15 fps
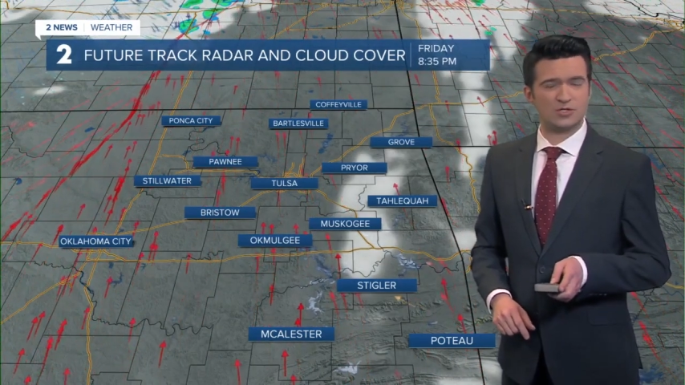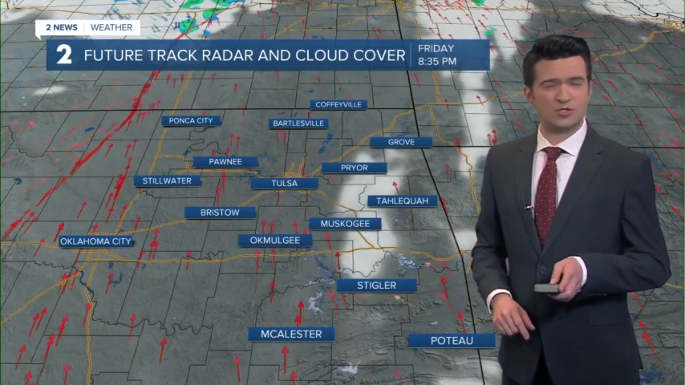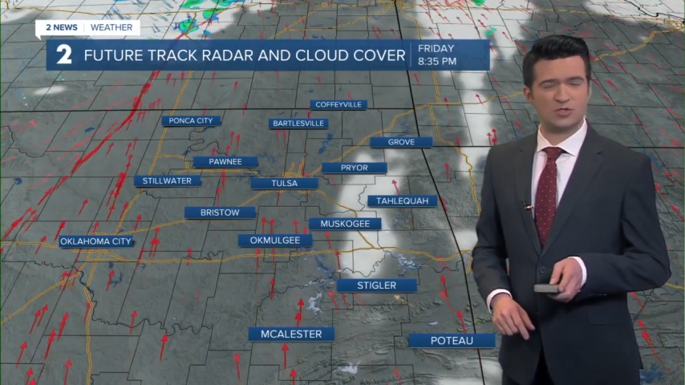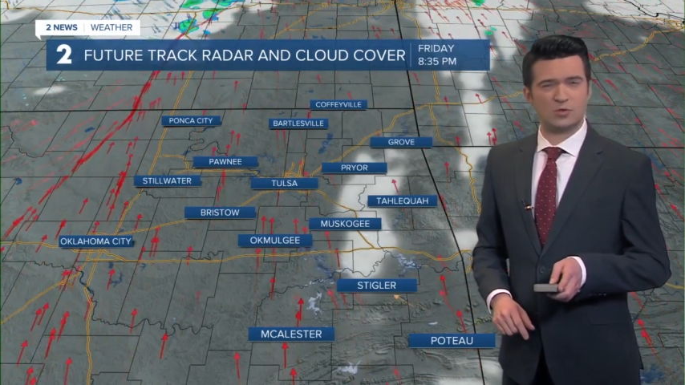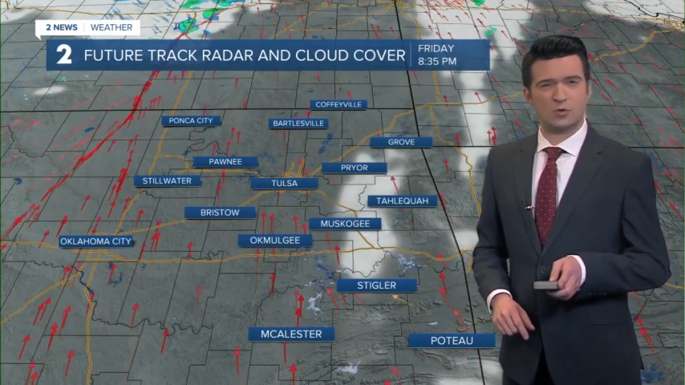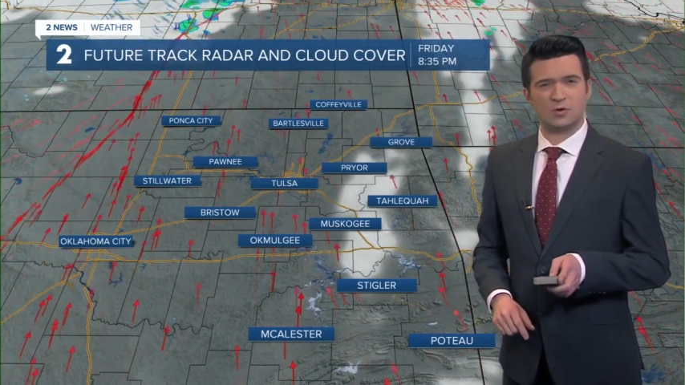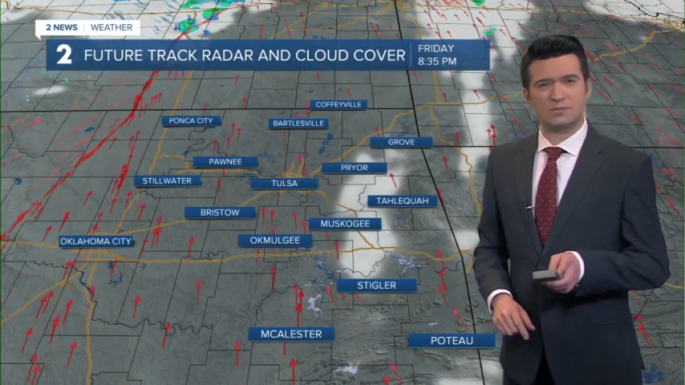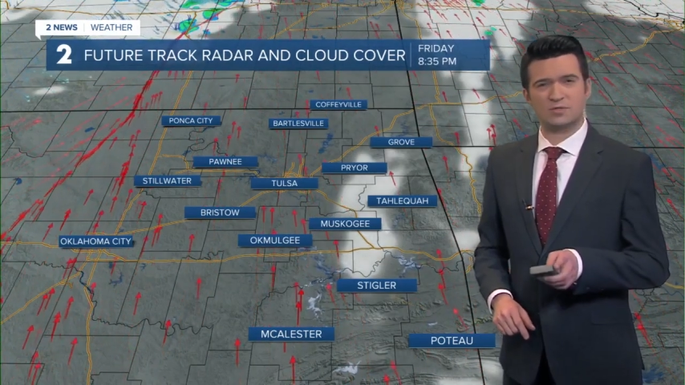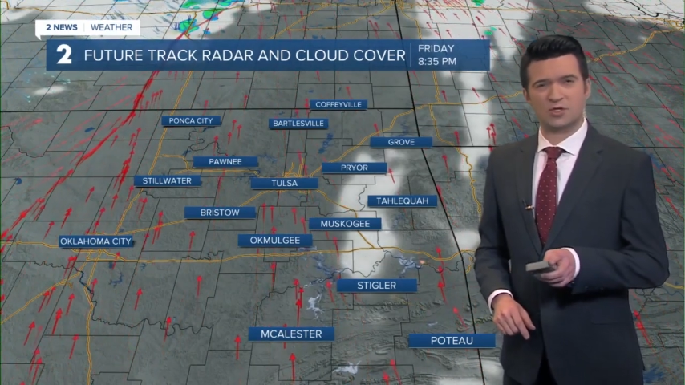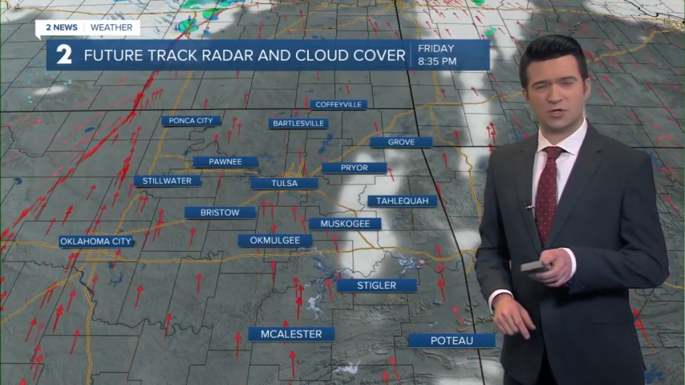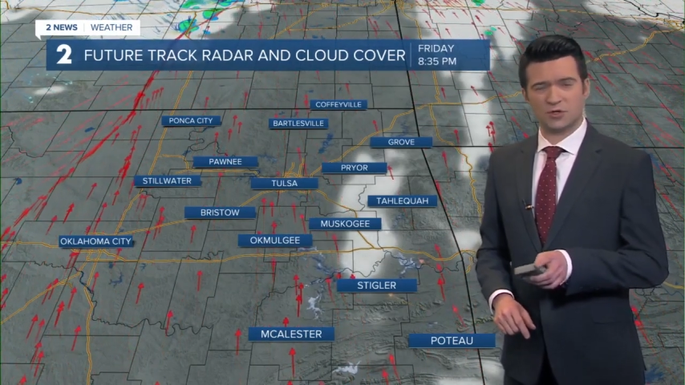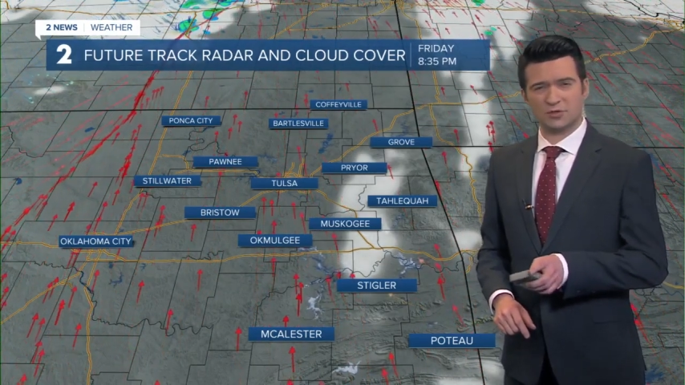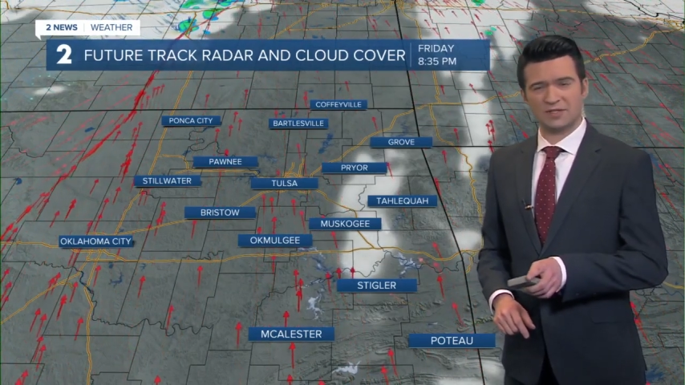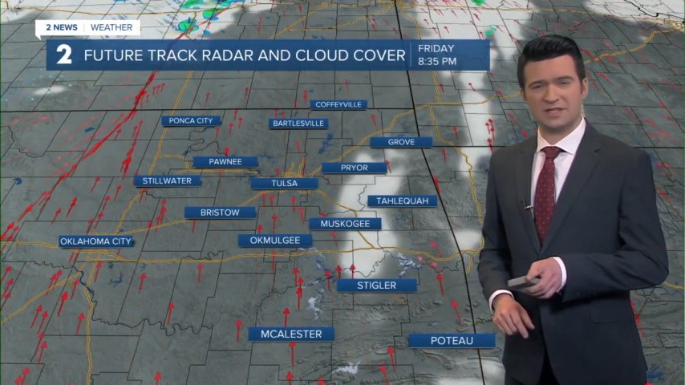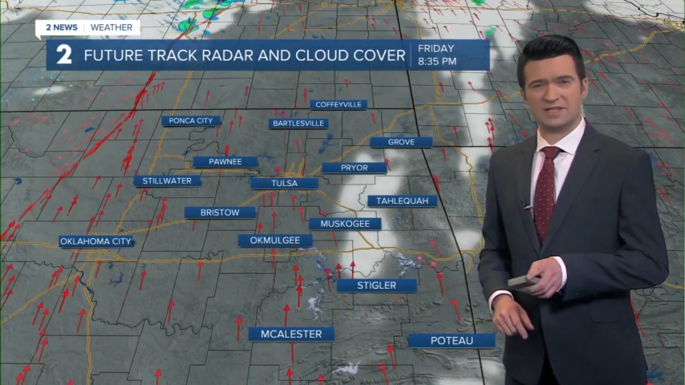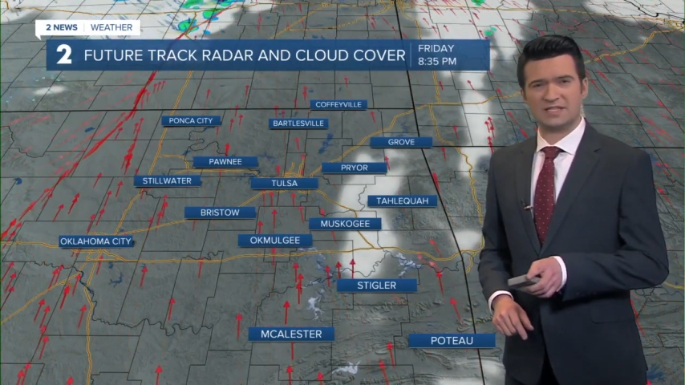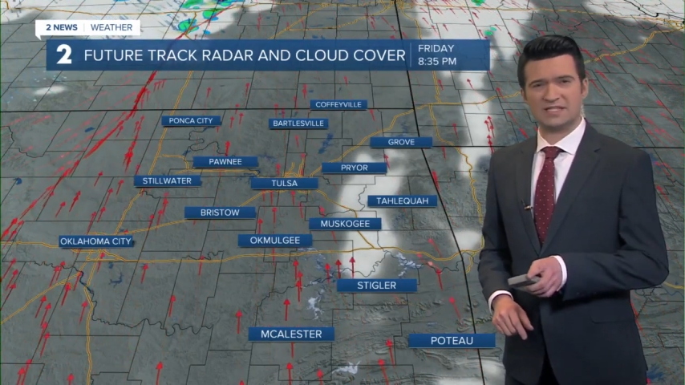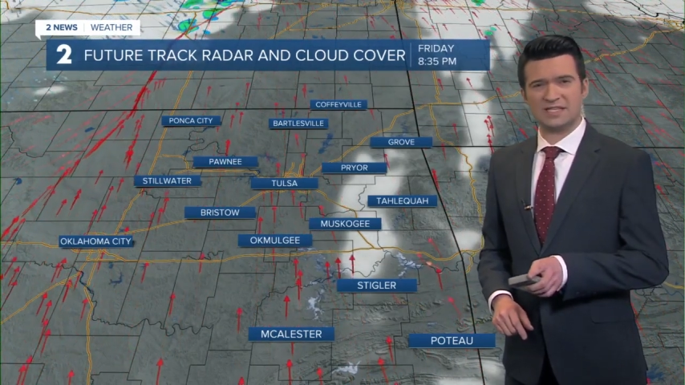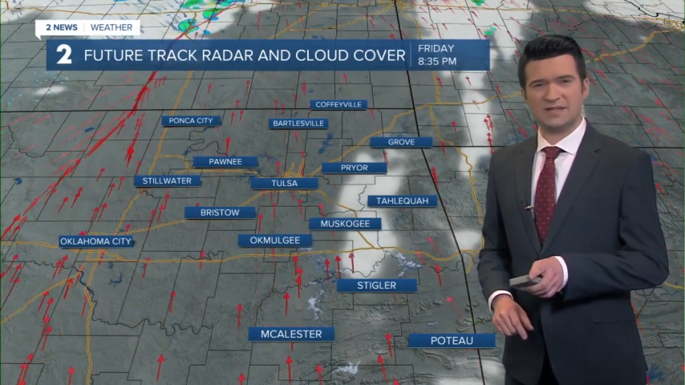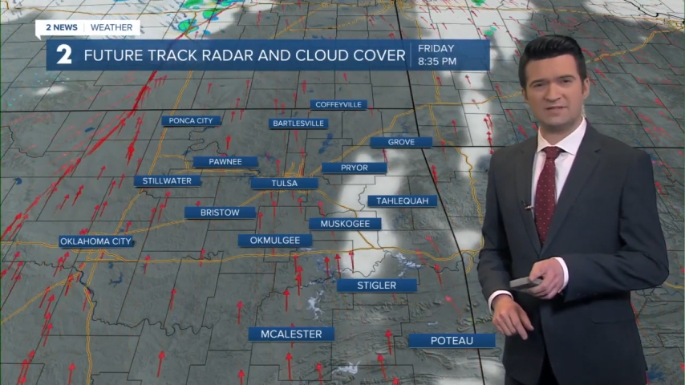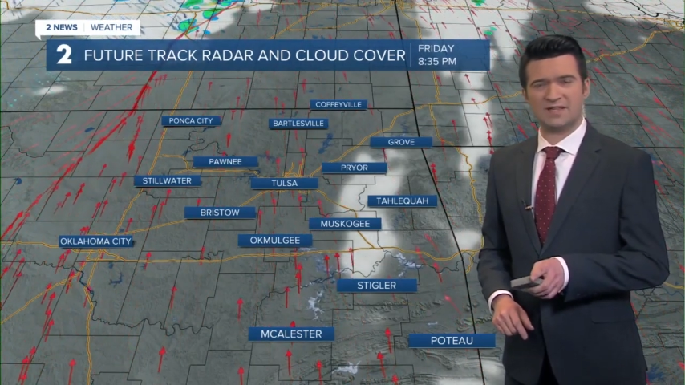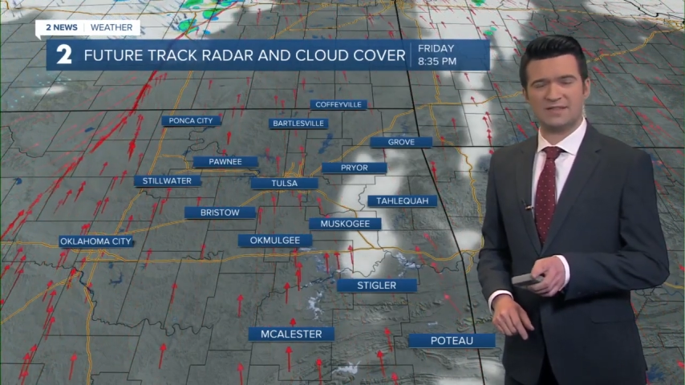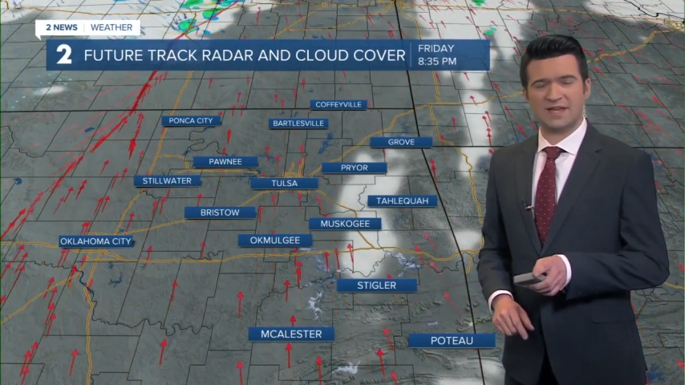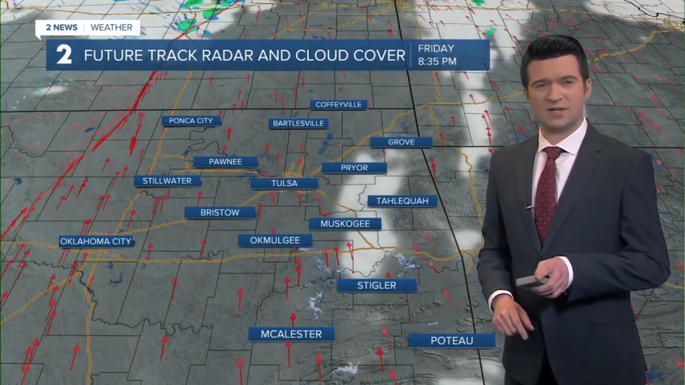and storms early this evening.